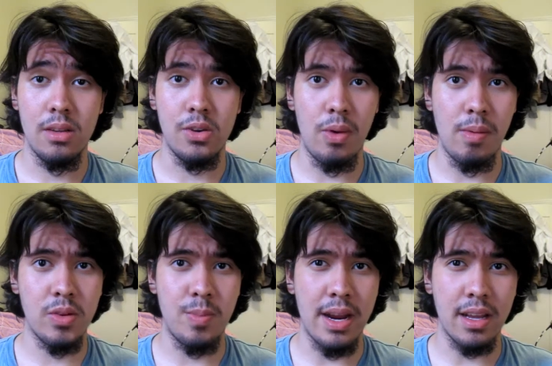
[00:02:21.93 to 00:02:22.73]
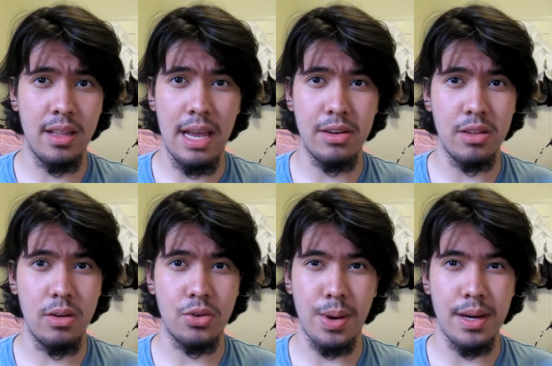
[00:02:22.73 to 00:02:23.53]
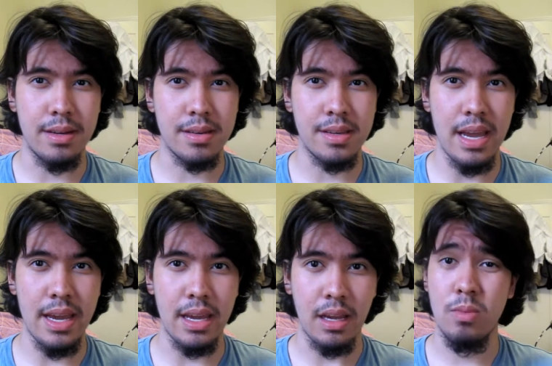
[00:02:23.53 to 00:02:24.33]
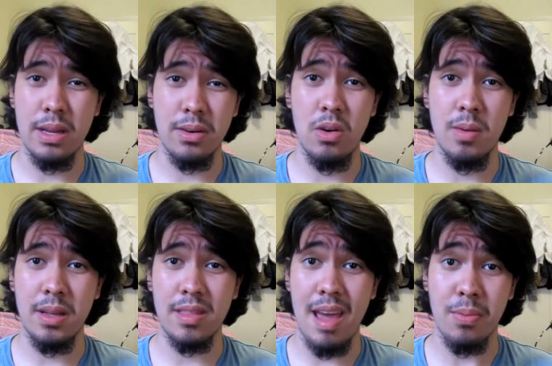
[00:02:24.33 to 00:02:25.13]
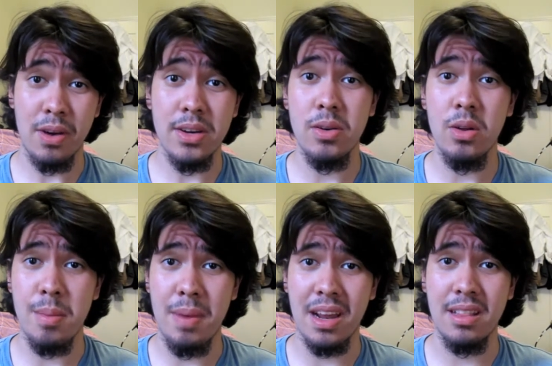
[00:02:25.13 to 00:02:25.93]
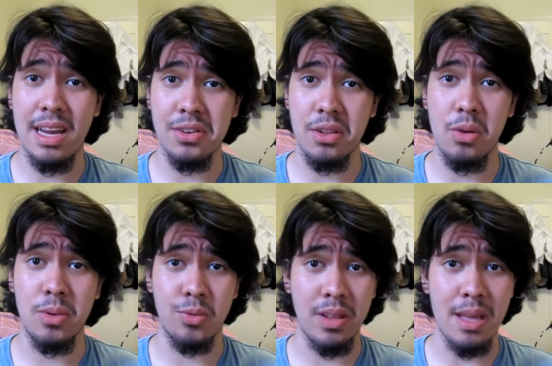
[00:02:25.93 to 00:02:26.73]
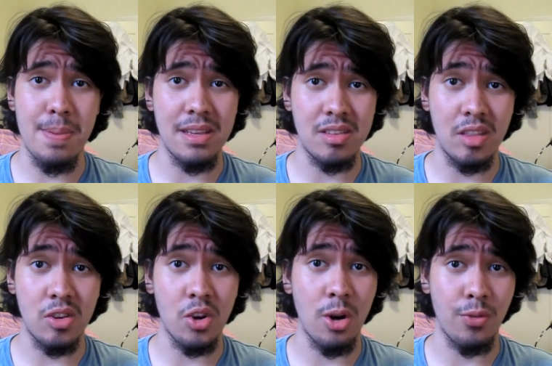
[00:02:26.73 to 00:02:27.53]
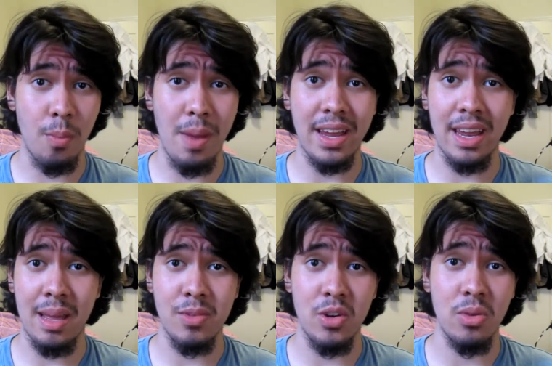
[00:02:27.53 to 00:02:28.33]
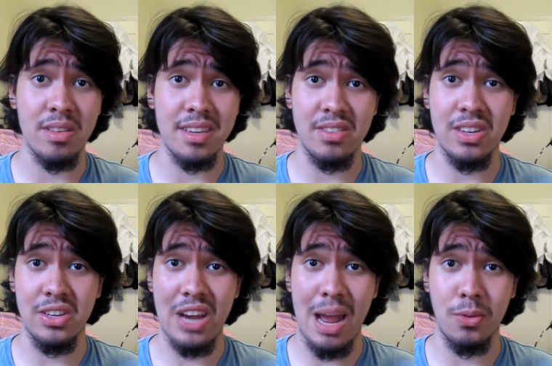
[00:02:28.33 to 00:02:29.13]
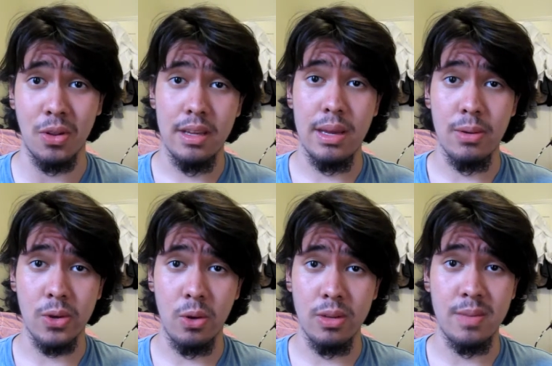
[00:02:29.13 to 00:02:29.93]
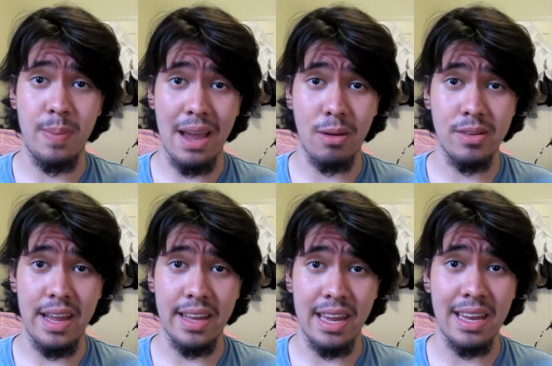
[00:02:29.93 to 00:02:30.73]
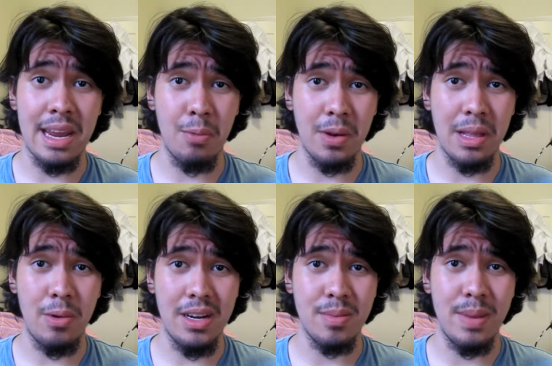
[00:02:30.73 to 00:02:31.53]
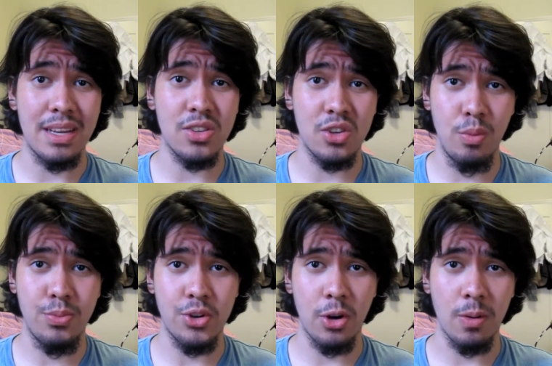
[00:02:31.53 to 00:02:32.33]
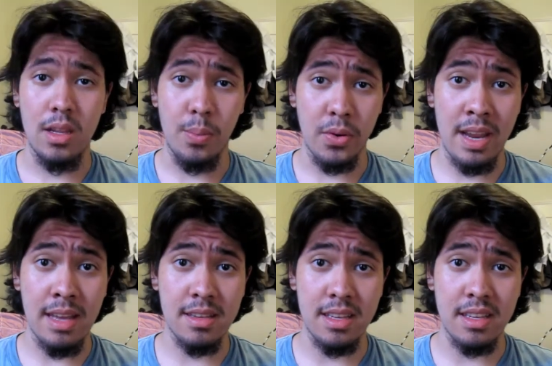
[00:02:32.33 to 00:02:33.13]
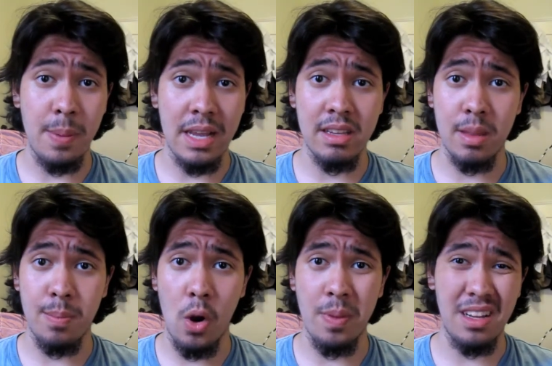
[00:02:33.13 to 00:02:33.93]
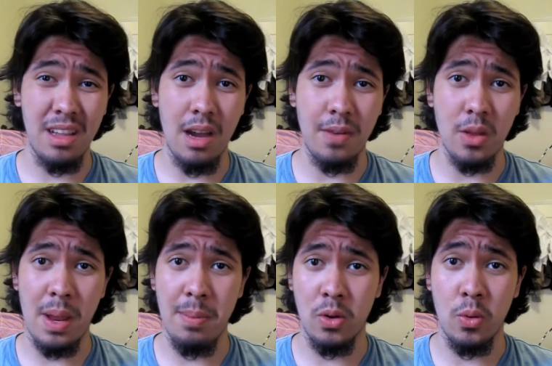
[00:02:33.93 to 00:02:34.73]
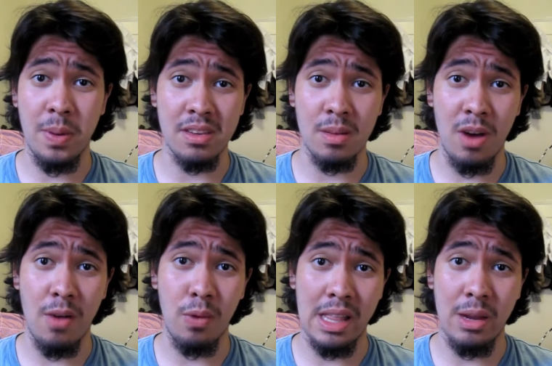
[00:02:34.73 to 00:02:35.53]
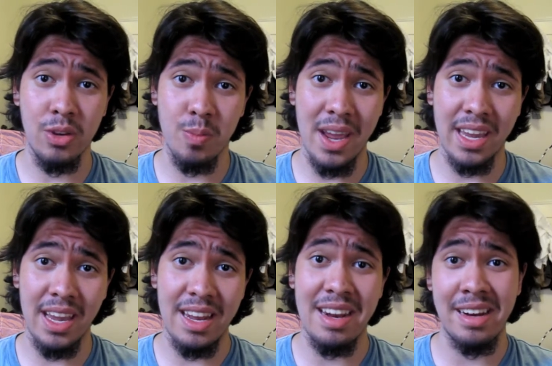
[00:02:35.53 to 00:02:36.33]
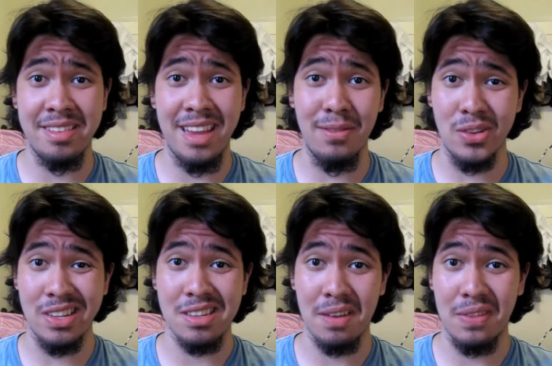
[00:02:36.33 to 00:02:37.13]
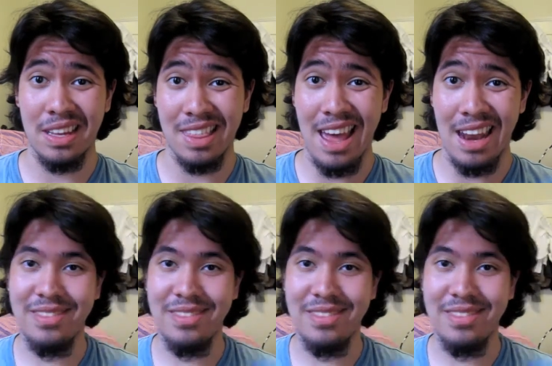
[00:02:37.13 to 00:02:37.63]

So what was Michelangelo trying to say? Well, I don't know about that, but I do know that Michelangelo was really pissed at the church for making him do the Sistine Chapel. He was old, his back was aching, and he really wanted to make sculpture. To protest this, he painted the Pope and a lot of other people who pissed him off while he was making it in as devils and stuff like that.